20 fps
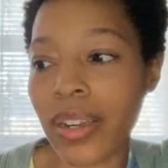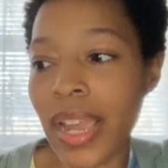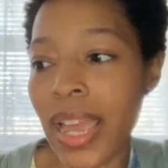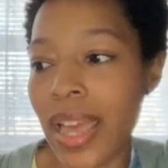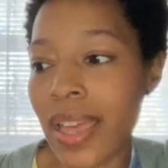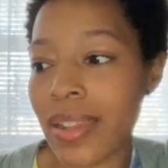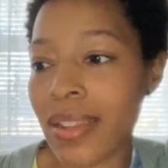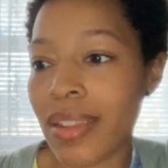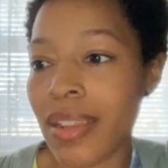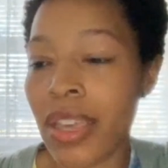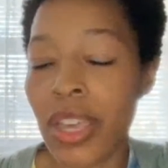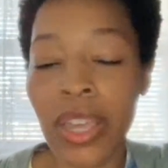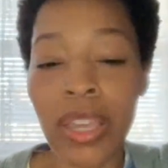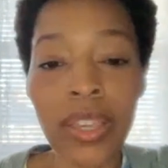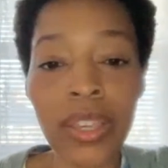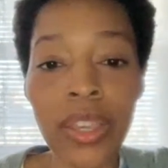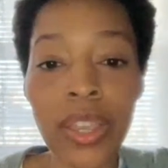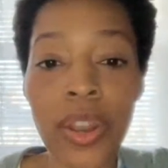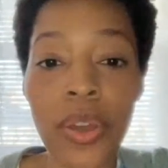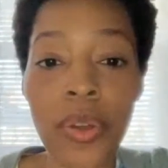And,
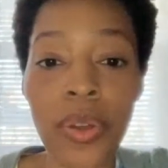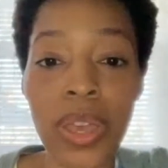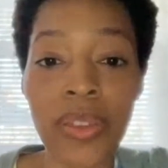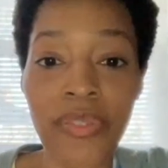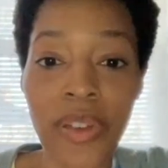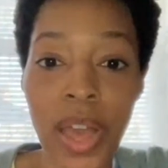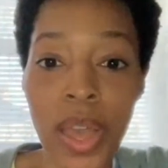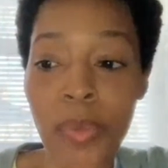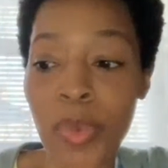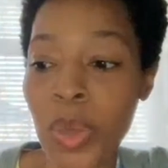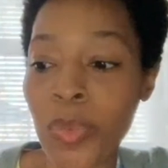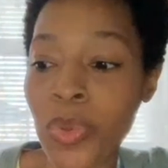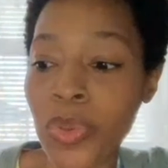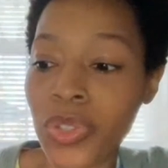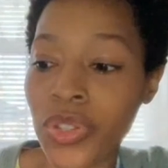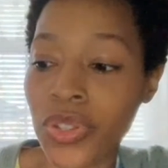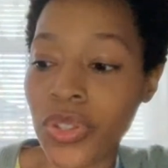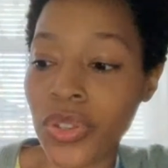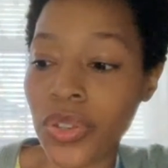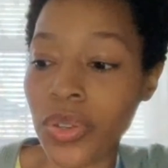if I'm able
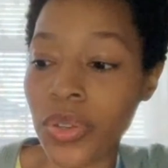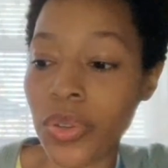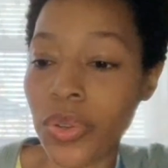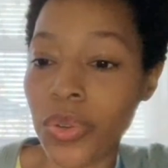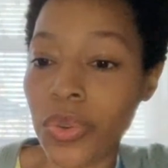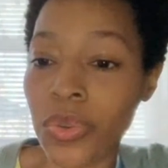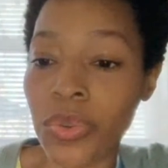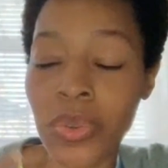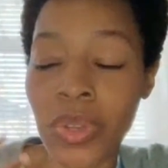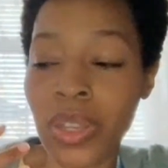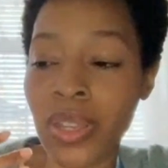to